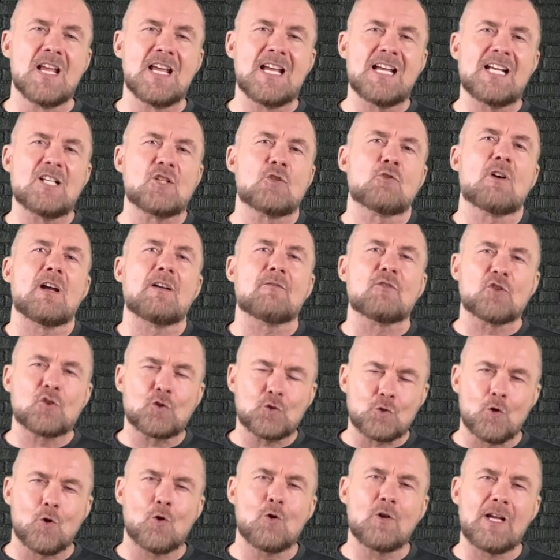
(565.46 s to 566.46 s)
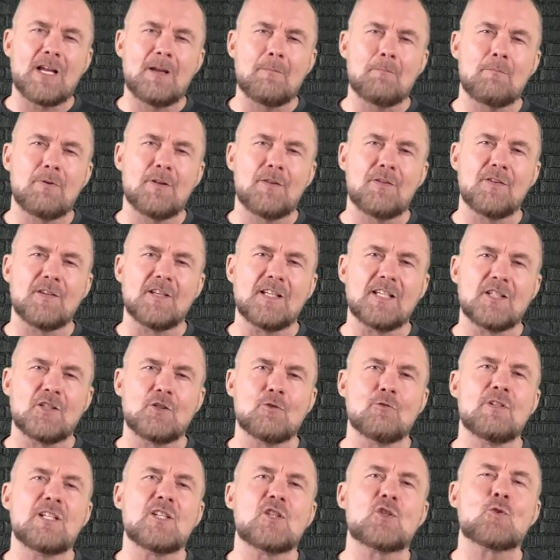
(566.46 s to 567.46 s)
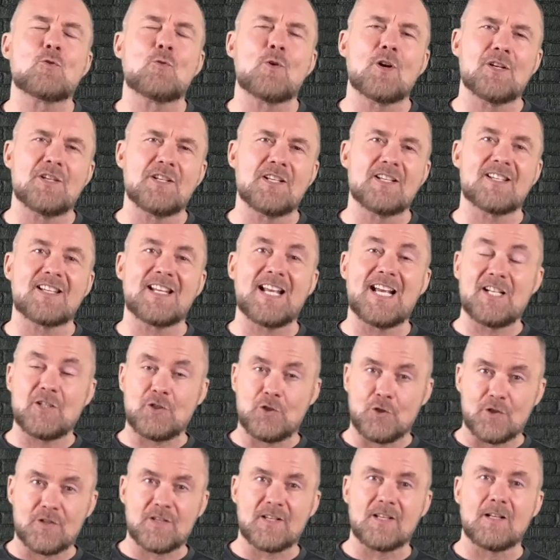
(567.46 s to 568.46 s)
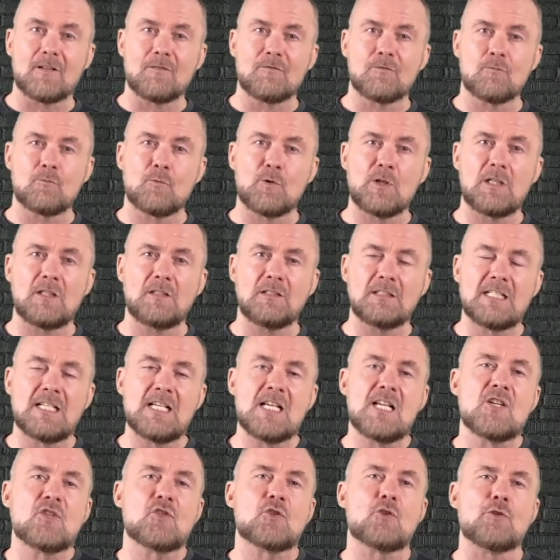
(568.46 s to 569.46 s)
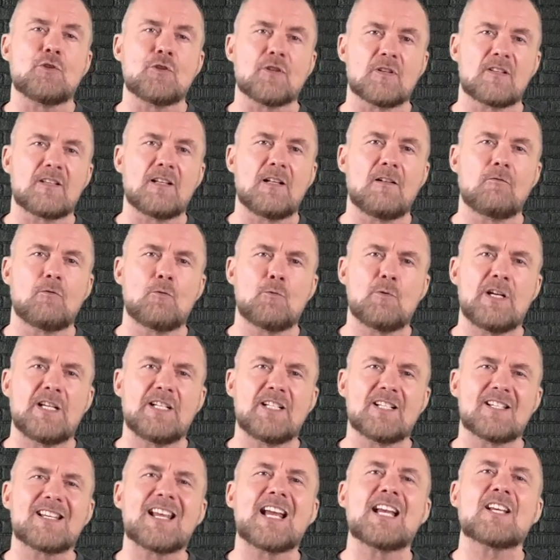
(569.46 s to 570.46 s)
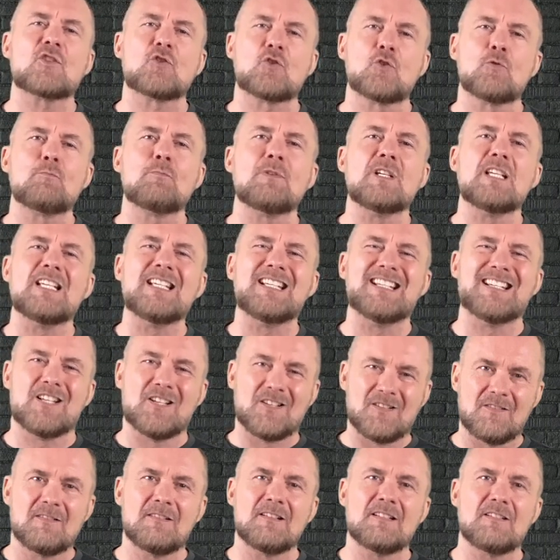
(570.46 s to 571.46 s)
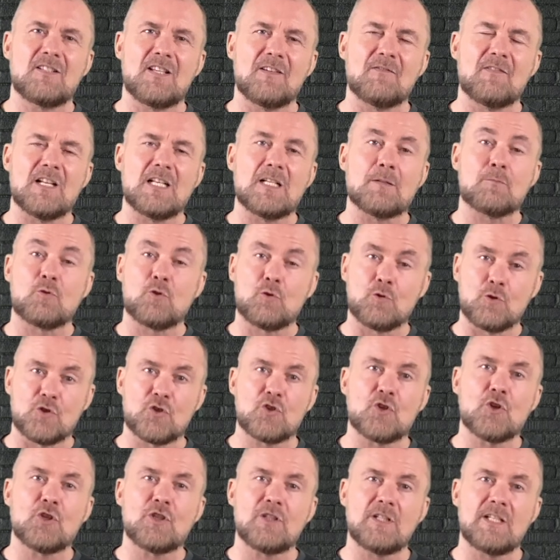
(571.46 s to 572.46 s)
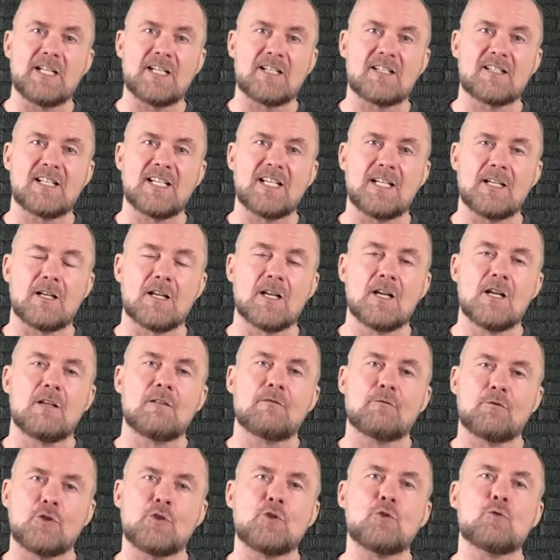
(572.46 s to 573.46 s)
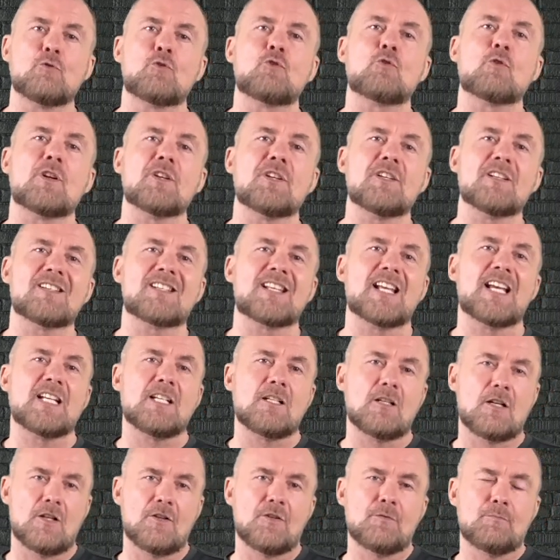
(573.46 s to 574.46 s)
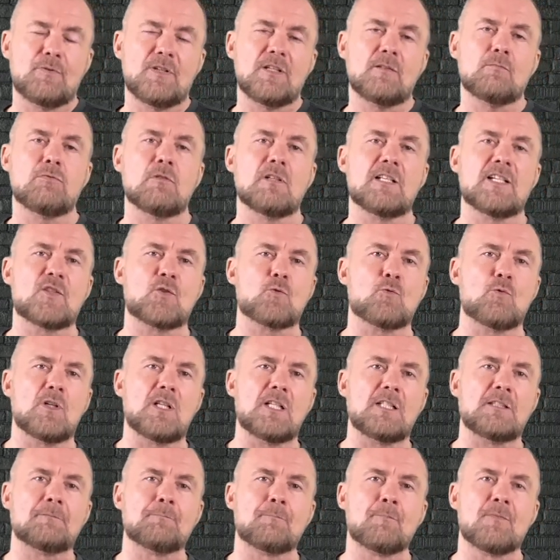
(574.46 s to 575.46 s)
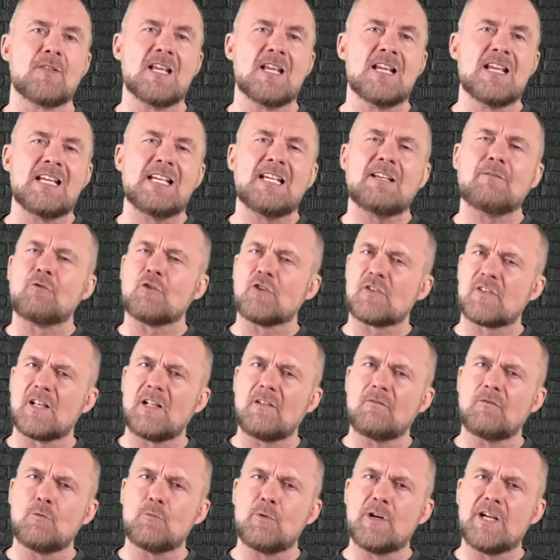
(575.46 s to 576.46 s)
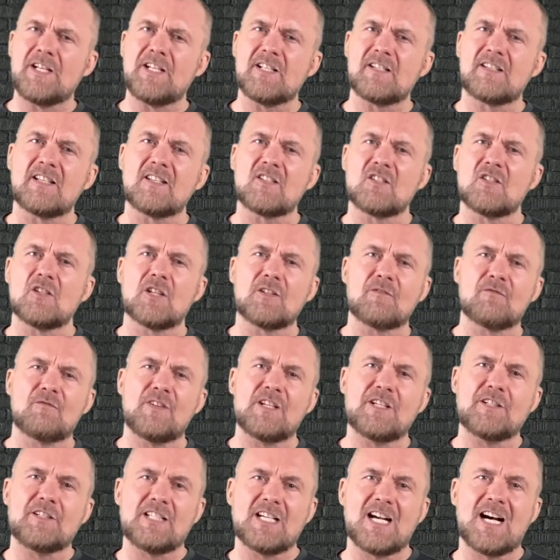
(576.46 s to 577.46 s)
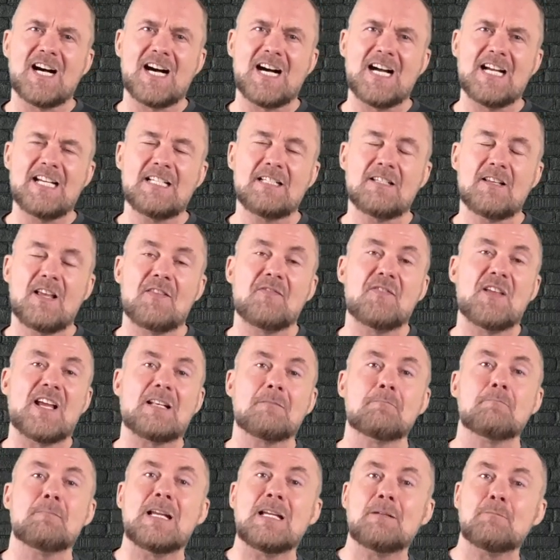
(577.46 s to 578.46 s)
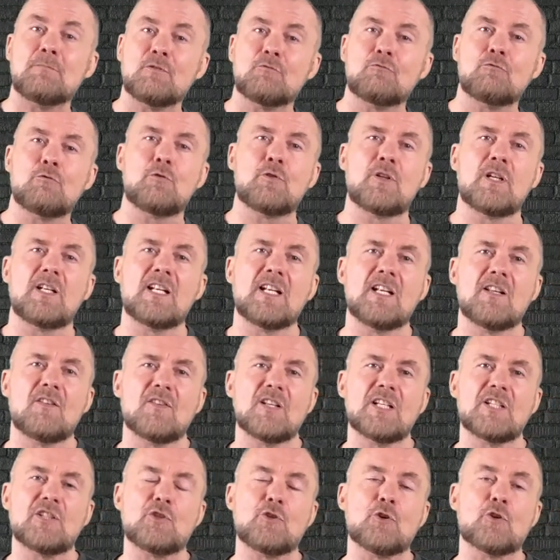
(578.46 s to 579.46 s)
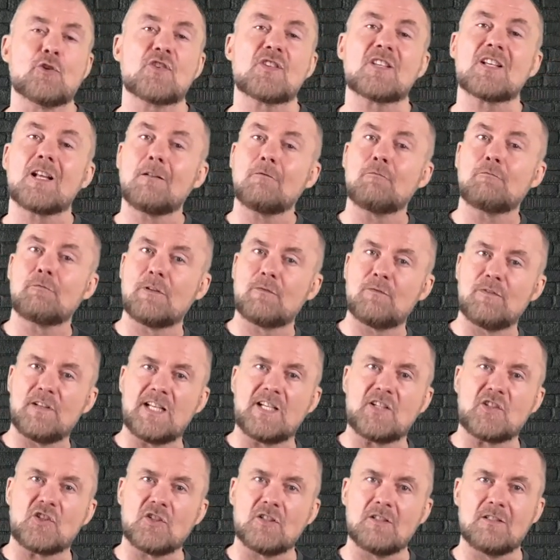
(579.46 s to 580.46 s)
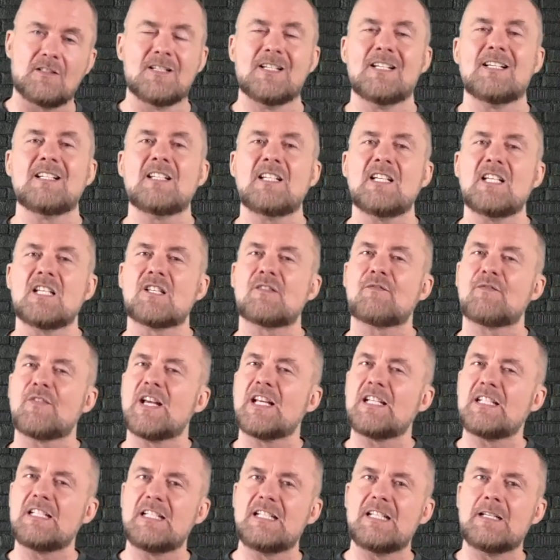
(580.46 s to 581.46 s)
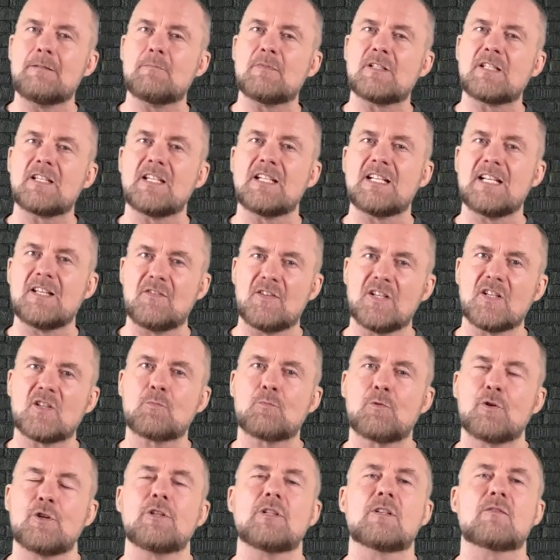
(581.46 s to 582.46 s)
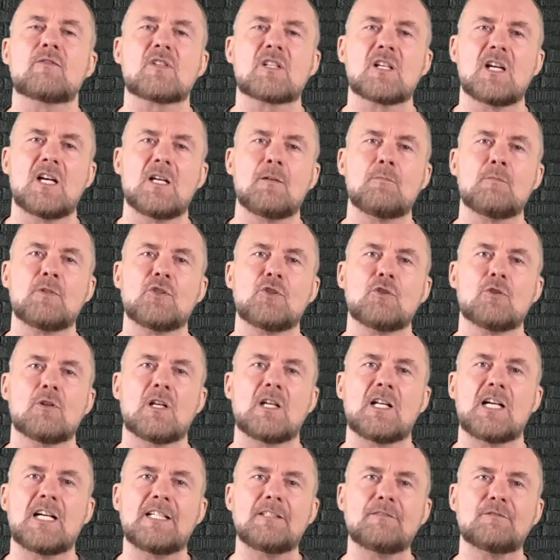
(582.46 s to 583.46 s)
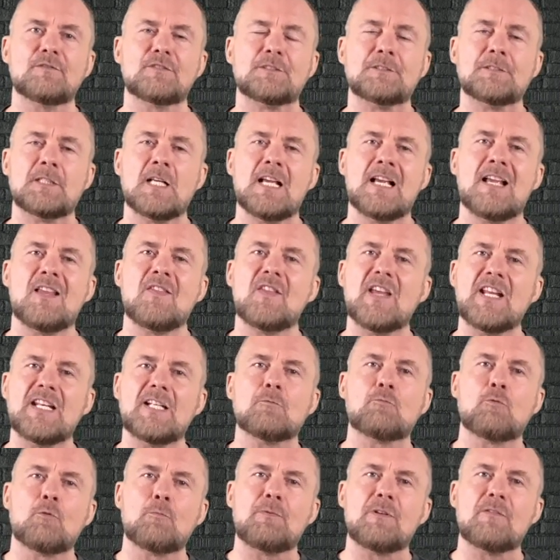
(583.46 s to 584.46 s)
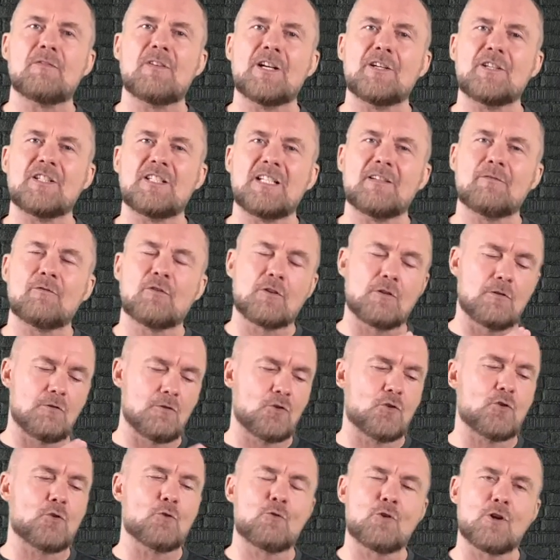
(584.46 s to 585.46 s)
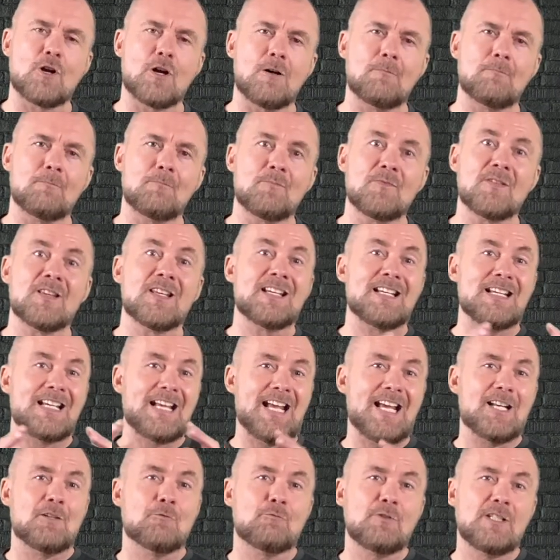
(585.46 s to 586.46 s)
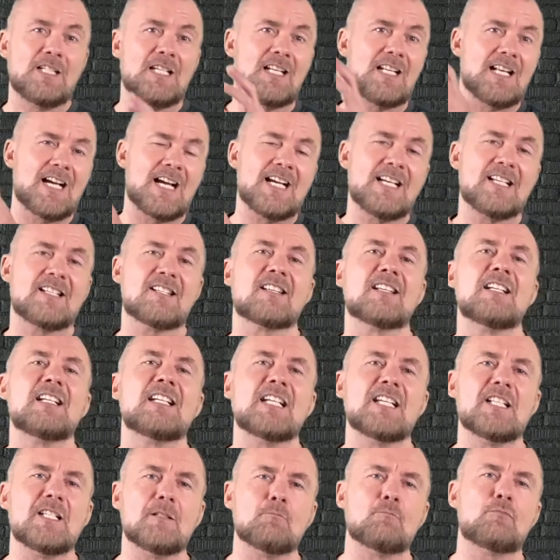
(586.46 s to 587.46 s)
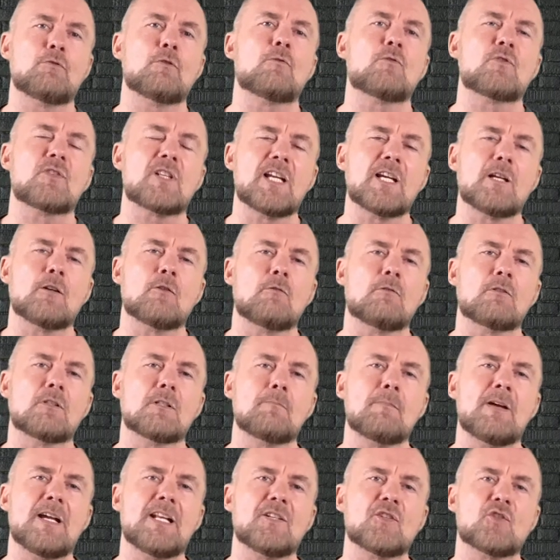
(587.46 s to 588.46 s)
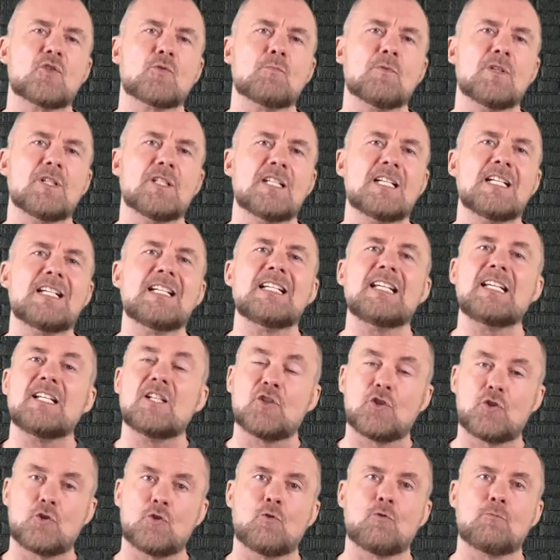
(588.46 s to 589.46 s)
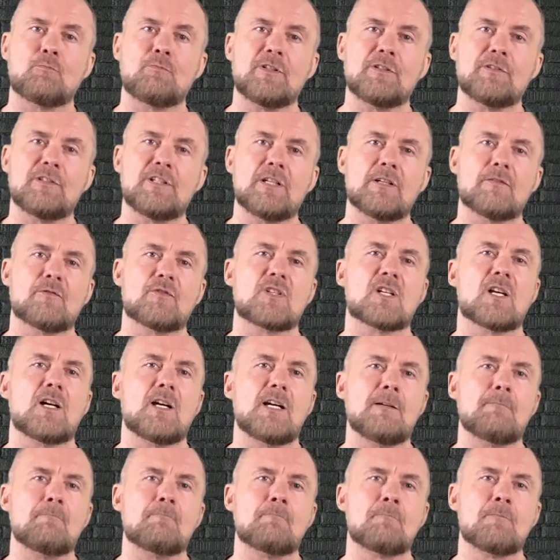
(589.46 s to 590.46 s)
And to have a strong empathy, you need to understand yourself well. So your self-awareness has to be developed to a certain extent for you to understand other people as well. If your self-awareness is not very high, and that may be rooted in that your self-reflection is fairly limited at this point of time in your life, then it will be very difficult to come and realize and improve stakeholder management in a short period of time.